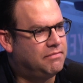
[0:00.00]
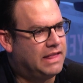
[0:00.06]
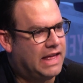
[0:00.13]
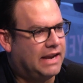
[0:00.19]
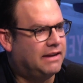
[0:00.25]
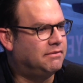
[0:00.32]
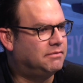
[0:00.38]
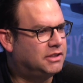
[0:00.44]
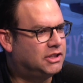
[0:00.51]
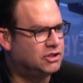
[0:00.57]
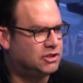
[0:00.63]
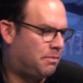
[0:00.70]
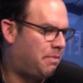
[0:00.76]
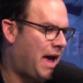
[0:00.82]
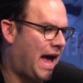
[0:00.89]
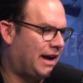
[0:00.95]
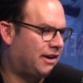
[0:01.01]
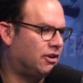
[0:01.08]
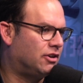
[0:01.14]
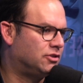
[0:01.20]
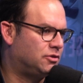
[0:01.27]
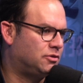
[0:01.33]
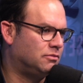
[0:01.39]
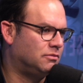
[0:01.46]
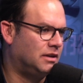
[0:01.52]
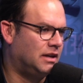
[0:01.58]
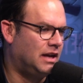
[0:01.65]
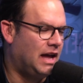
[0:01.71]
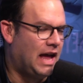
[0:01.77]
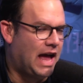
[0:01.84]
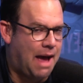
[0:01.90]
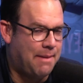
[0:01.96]
Then, because the Packers,
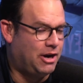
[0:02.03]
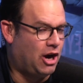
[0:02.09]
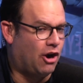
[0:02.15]
I mean,